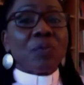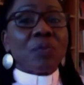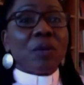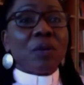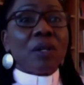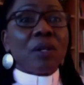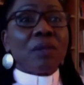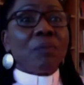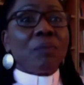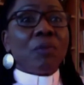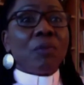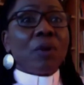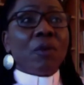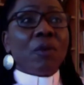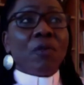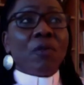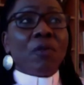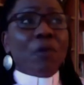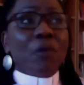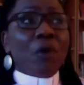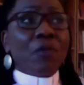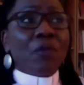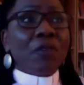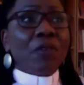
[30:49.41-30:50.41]

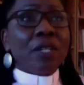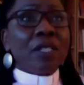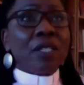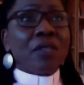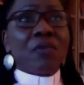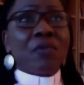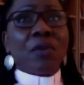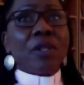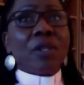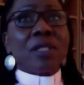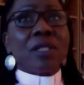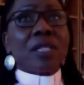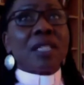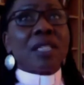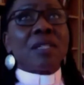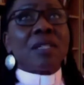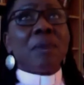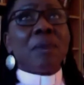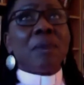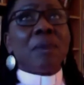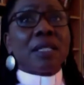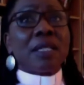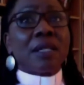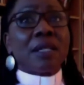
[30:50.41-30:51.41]
Well, it doesn't
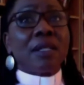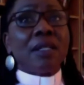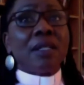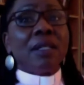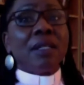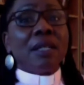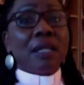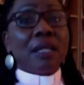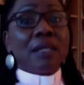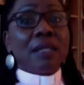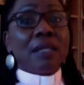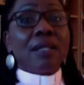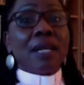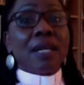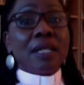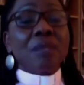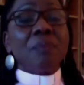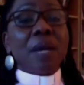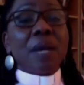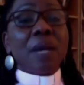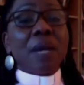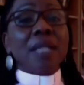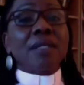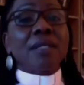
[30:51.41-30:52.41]
matter. It does
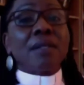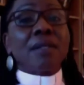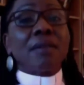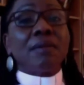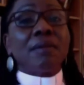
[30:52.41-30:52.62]
matter.